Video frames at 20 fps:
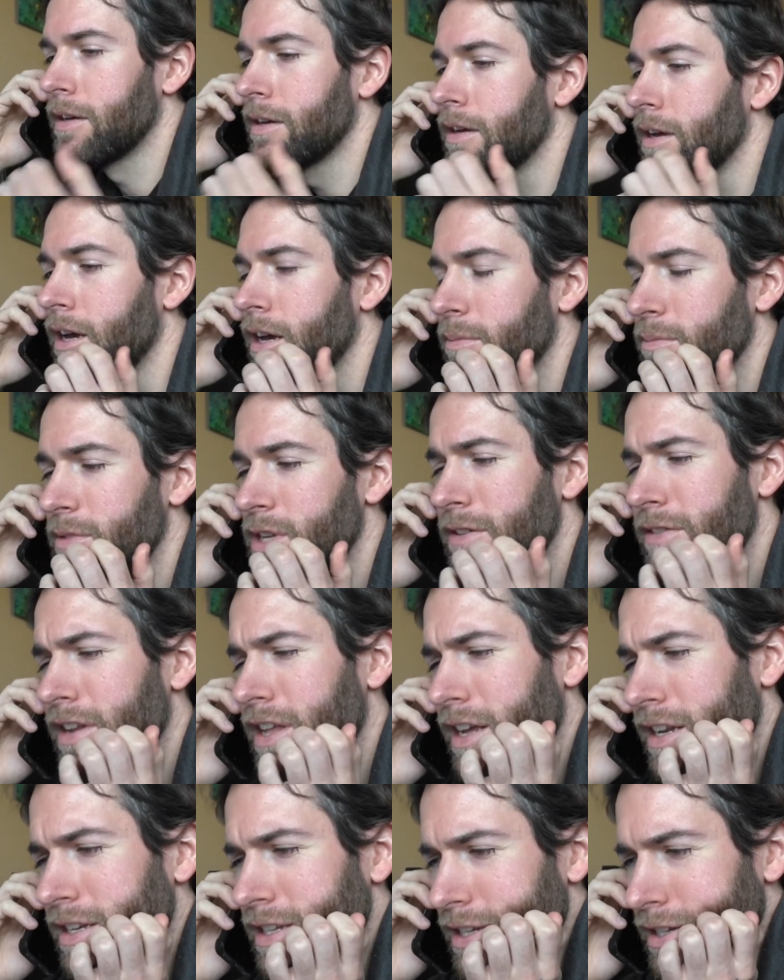Um, do you have
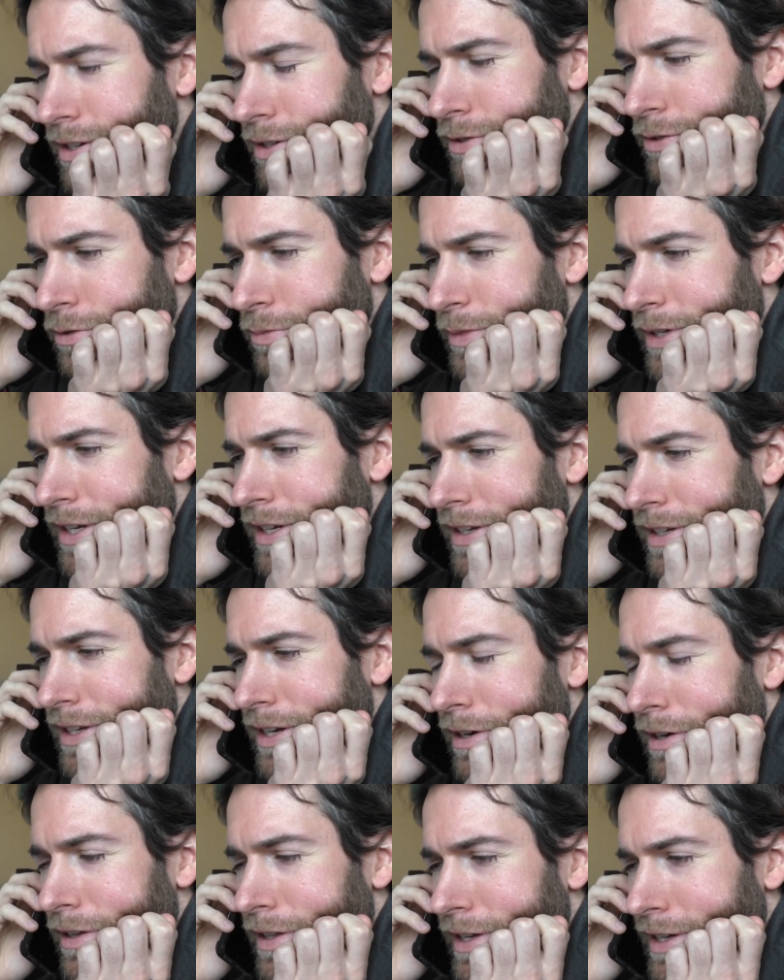any idea who might
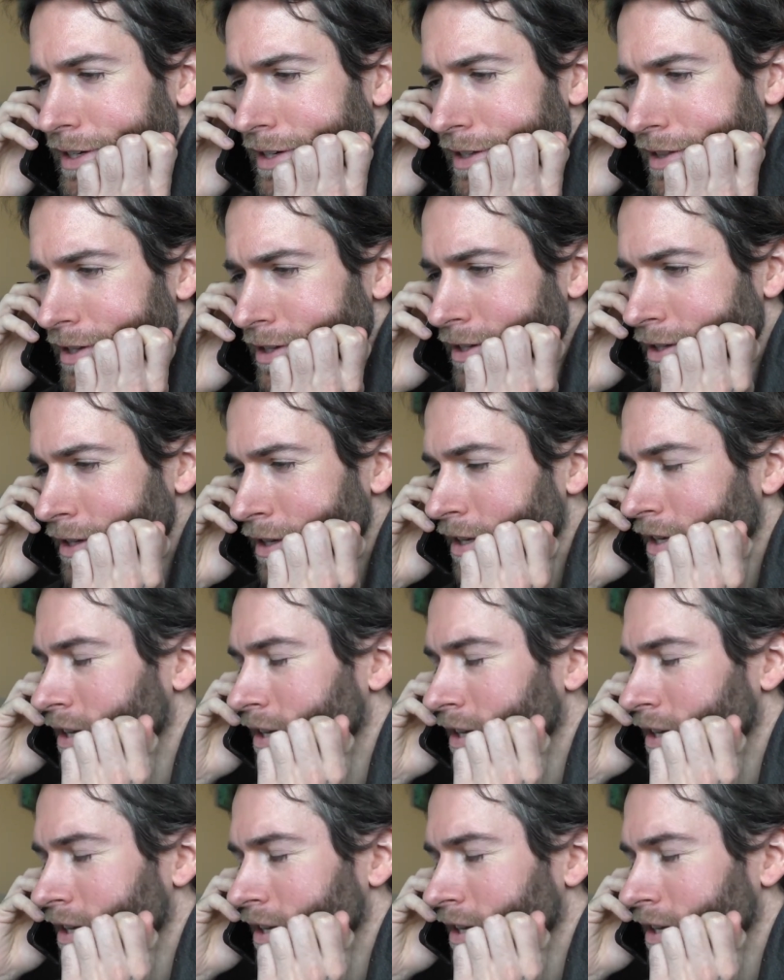carry that kind of thing?